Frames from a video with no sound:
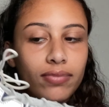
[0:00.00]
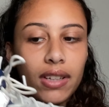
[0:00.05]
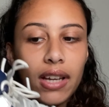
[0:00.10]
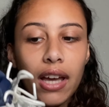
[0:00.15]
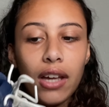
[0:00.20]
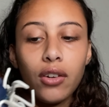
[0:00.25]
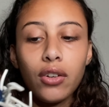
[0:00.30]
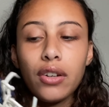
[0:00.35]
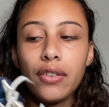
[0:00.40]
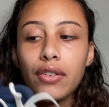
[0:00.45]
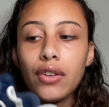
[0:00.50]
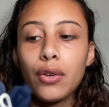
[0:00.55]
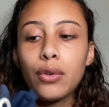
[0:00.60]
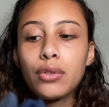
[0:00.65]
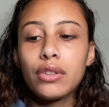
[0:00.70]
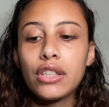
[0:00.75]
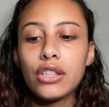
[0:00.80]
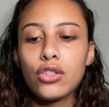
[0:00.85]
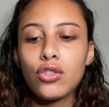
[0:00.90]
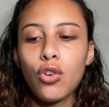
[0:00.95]
I don't even know if
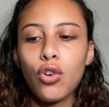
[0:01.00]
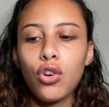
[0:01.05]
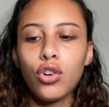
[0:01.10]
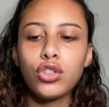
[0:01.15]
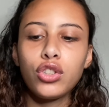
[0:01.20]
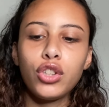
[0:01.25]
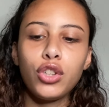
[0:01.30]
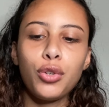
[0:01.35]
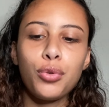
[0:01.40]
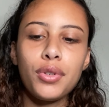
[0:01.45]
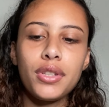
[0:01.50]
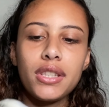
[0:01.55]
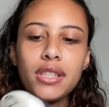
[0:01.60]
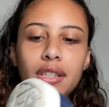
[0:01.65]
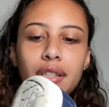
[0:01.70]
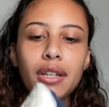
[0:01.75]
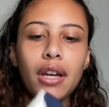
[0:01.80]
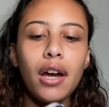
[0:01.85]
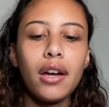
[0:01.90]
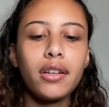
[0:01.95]
these called the UNC
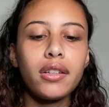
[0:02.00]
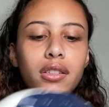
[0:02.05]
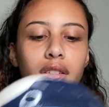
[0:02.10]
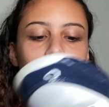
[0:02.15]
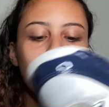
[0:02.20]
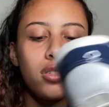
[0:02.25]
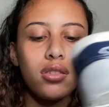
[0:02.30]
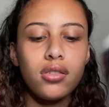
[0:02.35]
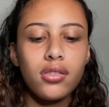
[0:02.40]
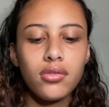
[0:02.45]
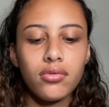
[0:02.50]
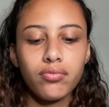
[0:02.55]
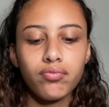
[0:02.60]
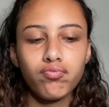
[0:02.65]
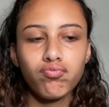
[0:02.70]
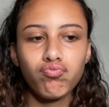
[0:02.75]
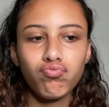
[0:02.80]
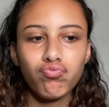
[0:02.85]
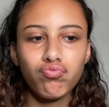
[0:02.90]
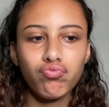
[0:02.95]
9s.
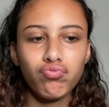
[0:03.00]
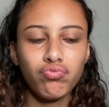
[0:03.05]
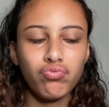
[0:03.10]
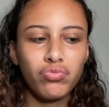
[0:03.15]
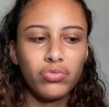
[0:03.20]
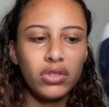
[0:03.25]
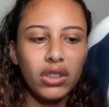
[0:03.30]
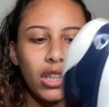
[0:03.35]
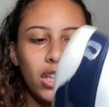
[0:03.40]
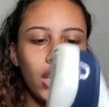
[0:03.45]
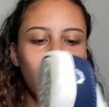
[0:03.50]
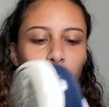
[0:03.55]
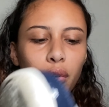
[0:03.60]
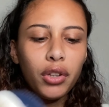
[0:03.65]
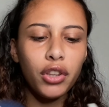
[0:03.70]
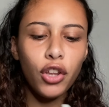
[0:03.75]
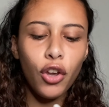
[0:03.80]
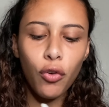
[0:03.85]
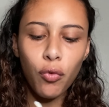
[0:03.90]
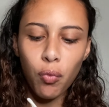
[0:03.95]
Ew, and
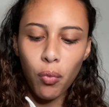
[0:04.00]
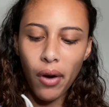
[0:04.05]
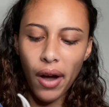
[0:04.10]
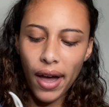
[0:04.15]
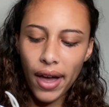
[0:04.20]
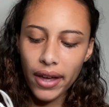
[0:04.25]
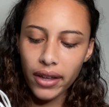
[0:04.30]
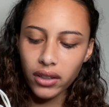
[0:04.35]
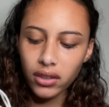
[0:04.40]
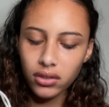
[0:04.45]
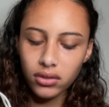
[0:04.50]
they're wet.